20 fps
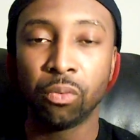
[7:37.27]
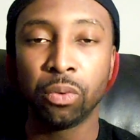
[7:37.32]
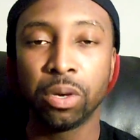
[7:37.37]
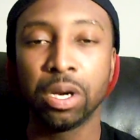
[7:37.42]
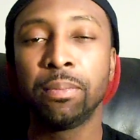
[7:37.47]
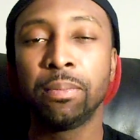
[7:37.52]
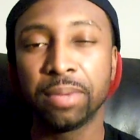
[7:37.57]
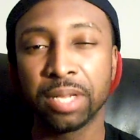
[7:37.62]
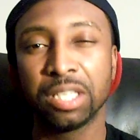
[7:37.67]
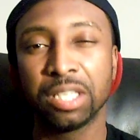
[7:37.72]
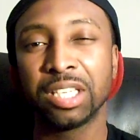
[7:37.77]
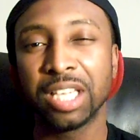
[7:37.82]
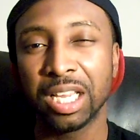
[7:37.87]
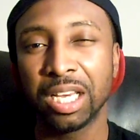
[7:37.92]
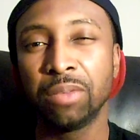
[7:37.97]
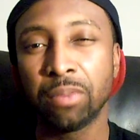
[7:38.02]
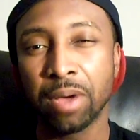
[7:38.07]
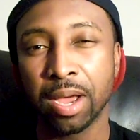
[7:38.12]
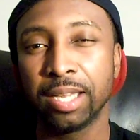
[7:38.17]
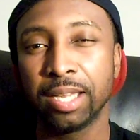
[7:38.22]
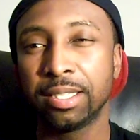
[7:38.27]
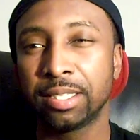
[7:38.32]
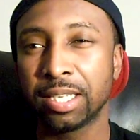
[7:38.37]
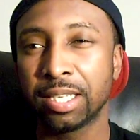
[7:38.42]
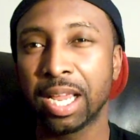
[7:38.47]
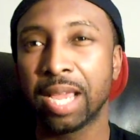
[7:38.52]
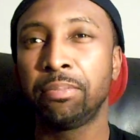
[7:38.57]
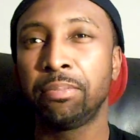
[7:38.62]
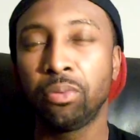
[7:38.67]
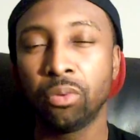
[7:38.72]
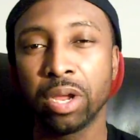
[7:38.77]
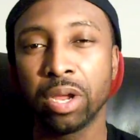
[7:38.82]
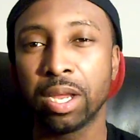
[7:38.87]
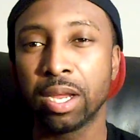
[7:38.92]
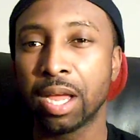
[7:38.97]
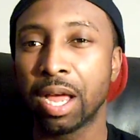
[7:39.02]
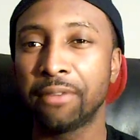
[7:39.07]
went up against anybody to that point.